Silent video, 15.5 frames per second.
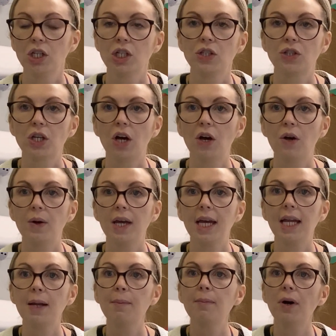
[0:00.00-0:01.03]
So
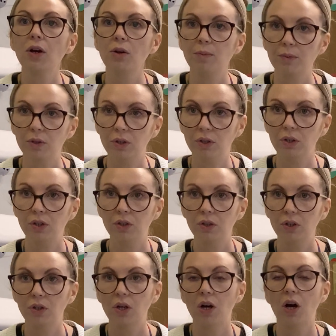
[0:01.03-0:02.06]
in a moment,
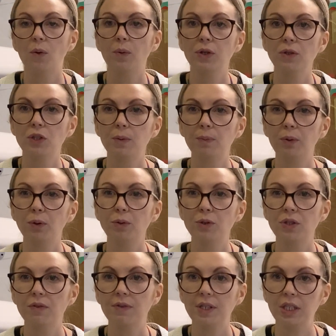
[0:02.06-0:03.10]
I want you to pause
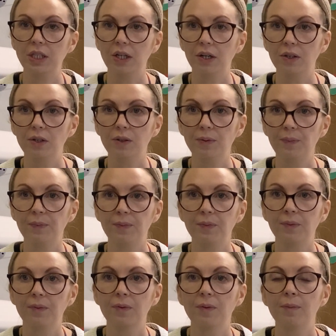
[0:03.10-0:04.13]
the video
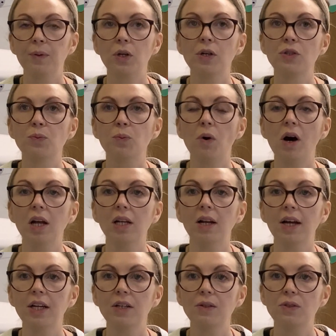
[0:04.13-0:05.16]
because what I'd
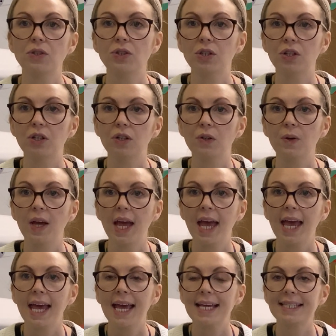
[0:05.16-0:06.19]
like you to do
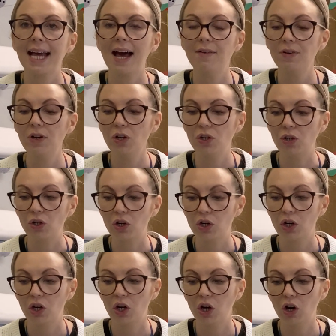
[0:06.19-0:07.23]
is have a look
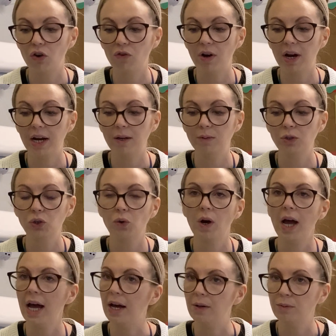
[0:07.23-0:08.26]
around your
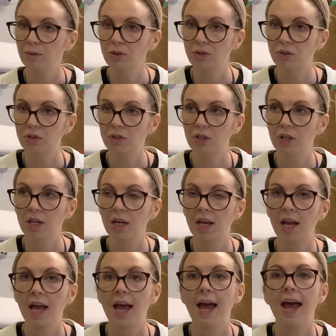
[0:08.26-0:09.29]
house
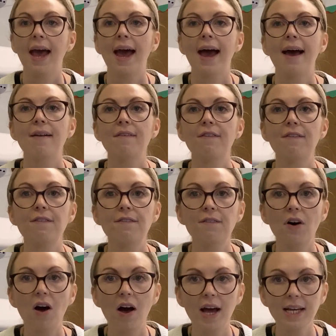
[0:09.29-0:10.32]
and
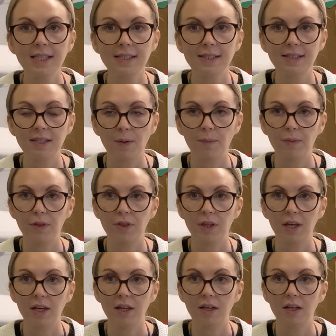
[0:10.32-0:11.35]
find
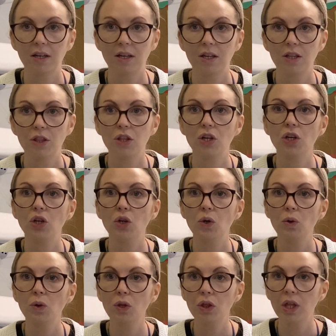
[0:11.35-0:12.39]
something that
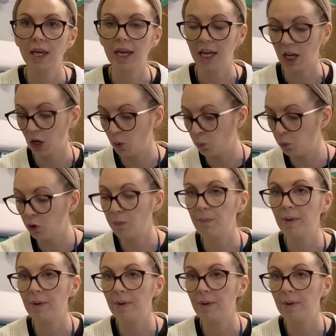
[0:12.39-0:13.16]
you think would